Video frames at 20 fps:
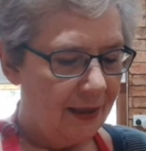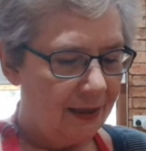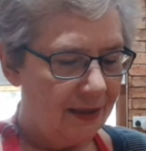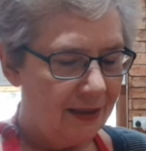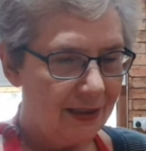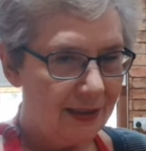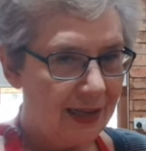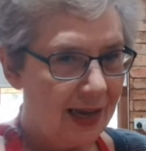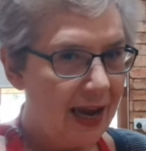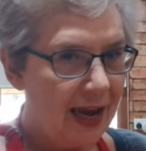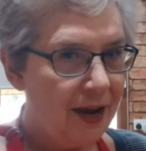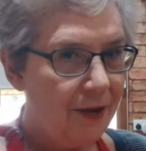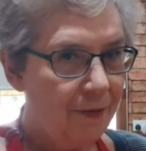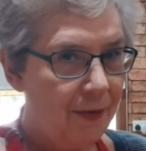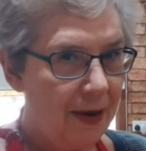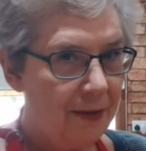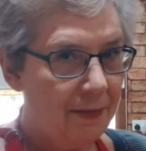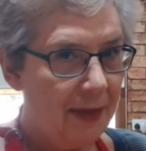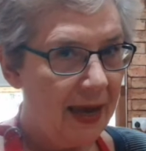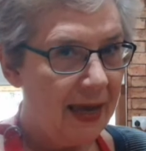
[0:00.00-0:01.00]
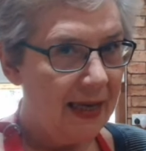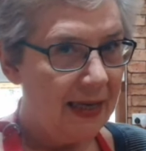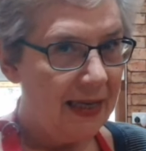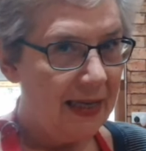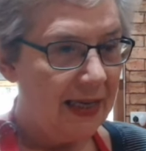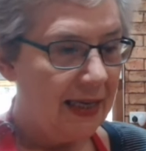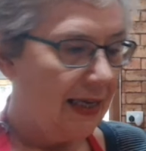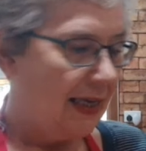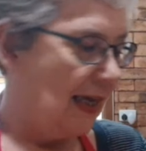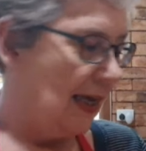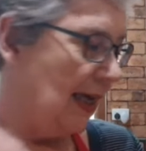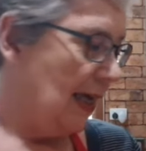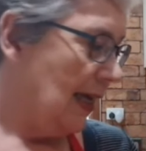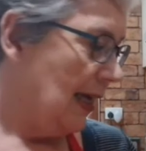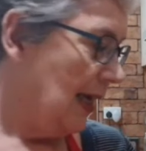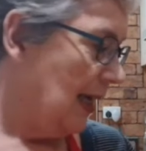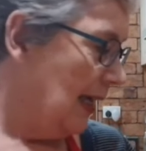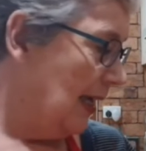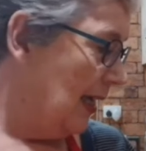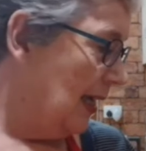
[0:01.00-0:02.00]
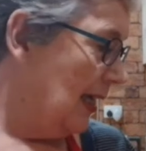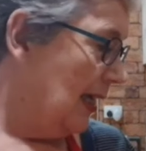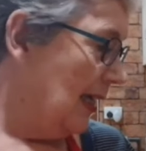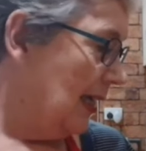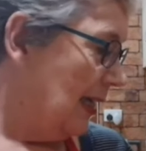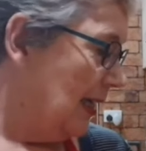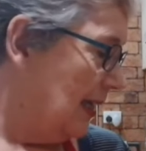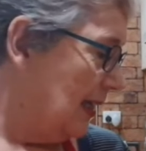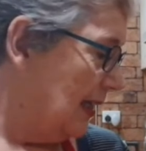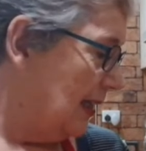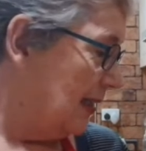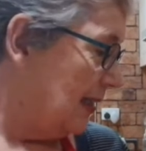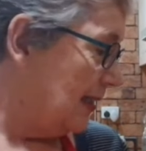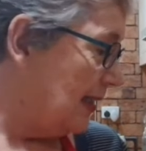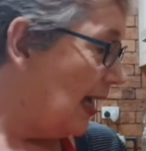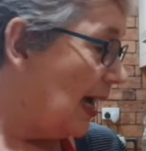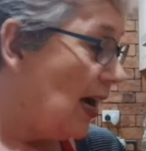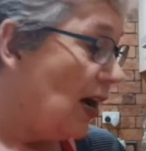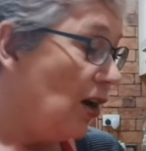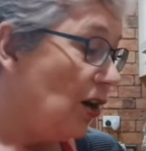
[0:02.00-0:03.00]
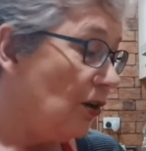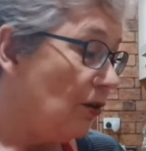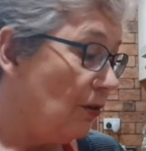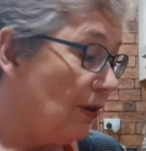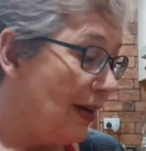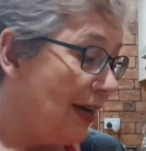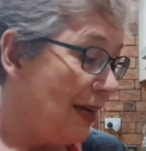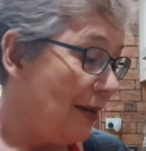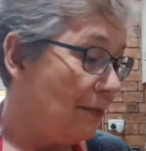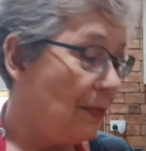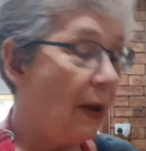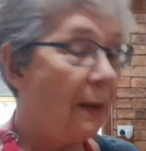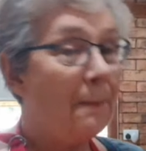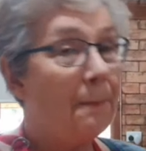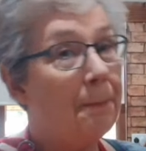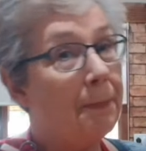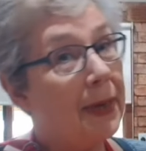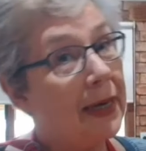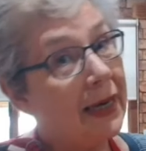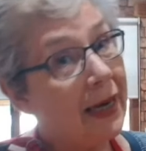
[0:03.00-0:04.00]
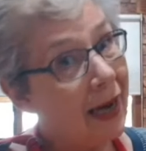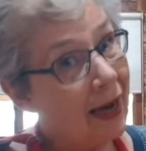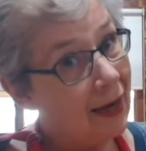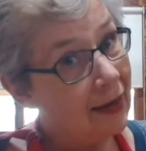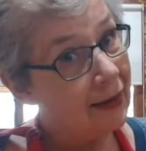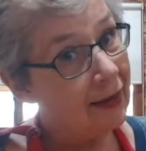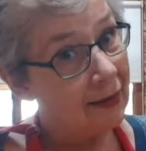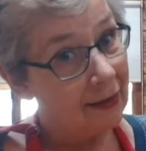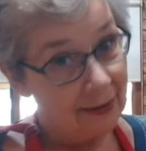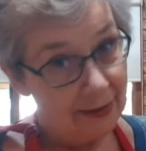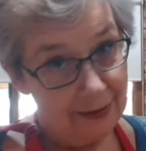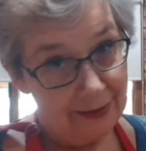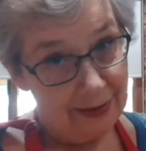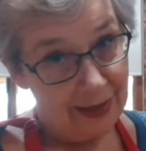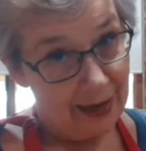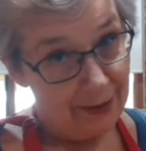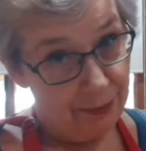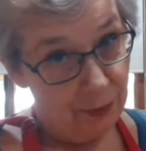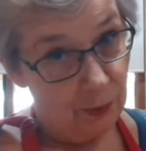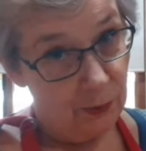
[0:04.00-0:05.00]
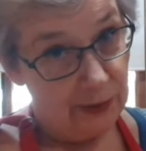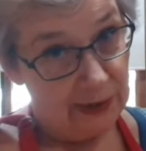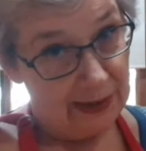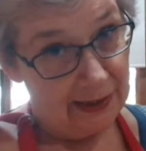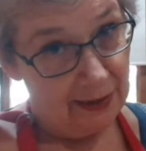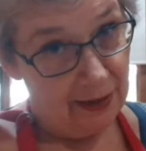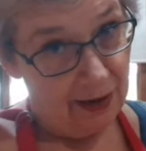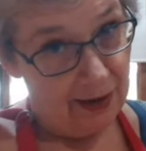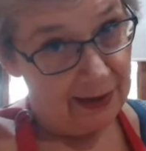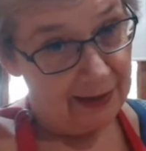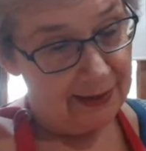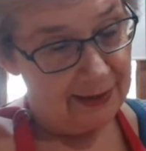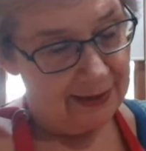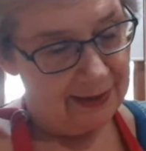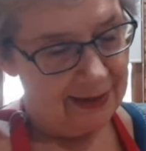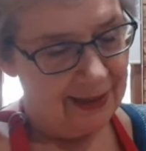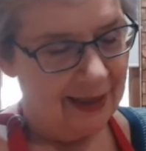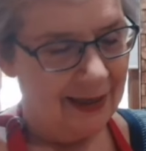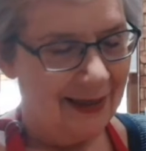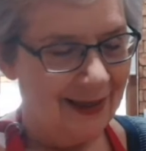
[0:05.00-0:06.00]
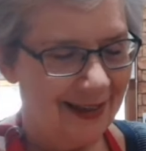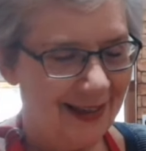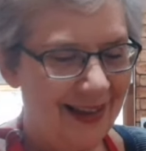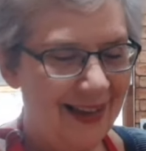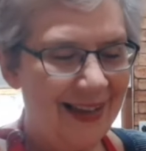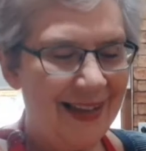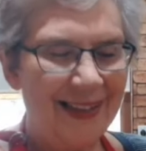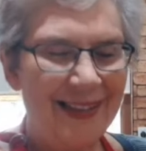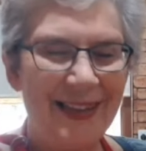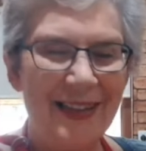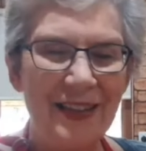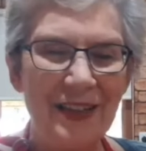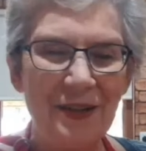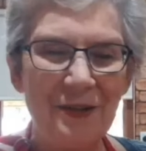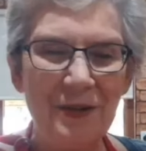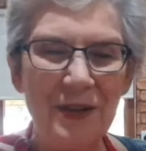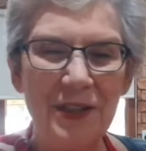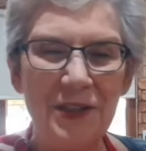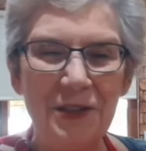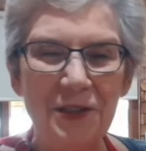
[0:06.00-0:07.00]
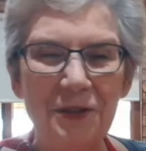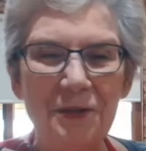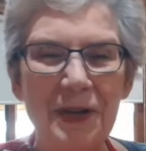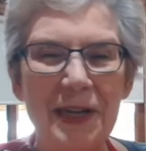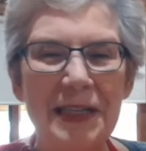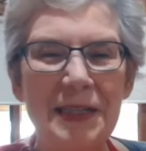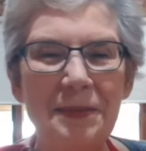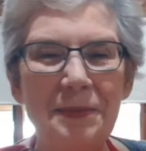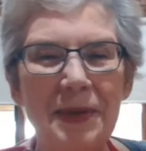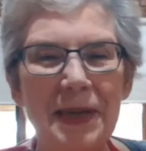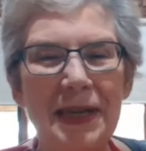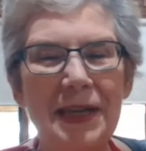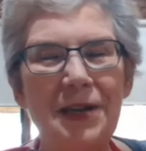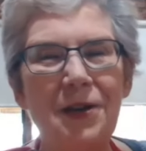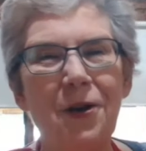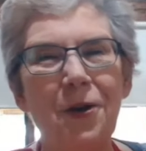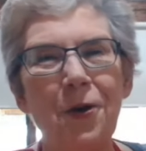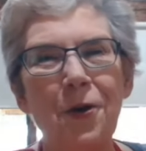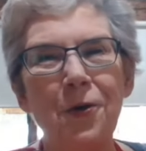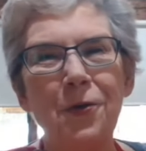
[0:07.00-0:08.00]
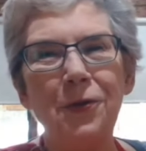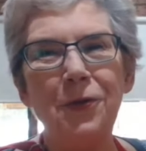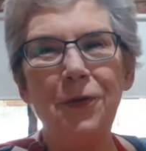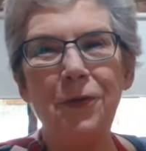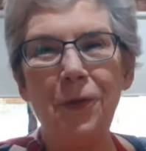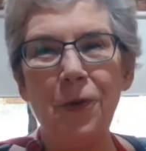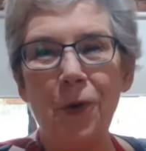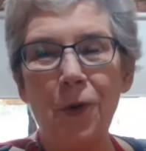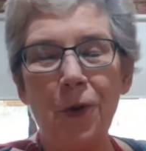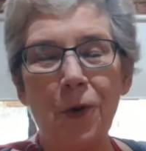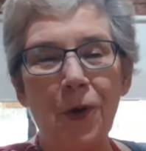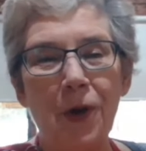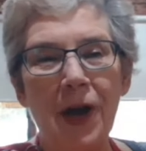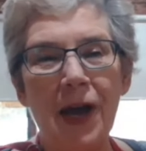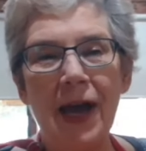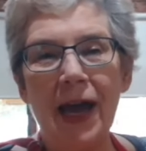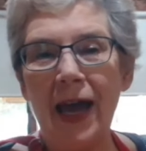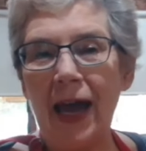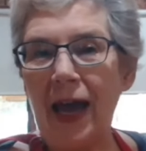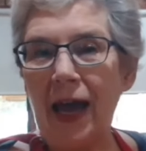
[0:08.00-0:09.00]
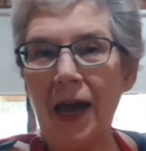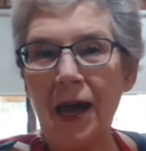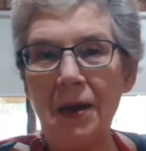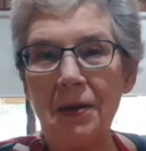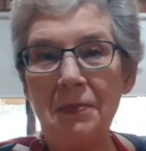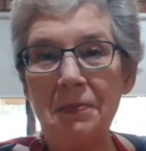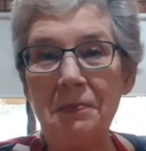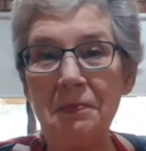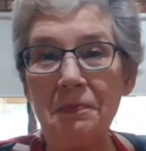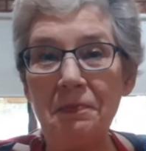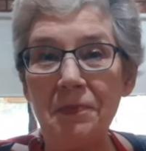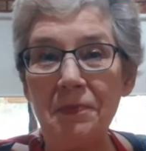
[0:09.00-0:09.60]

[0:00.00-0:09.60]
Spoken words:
Today we're making sour cream banana and apple slice. Now, the original recipe called for a